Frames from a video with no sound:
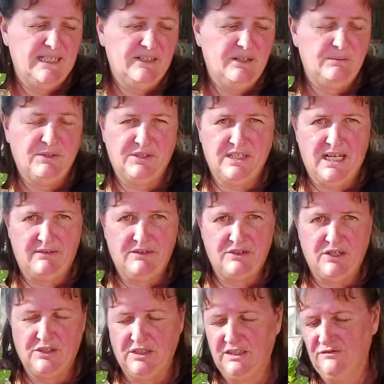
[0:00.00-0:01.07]
I'm not going to have it
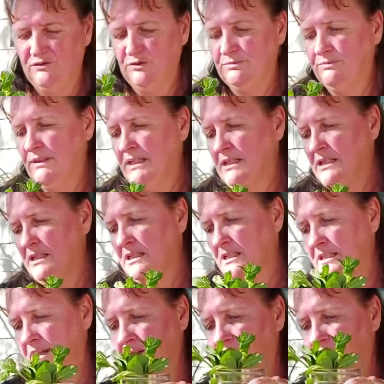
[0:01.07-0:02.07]
totally full. So I'm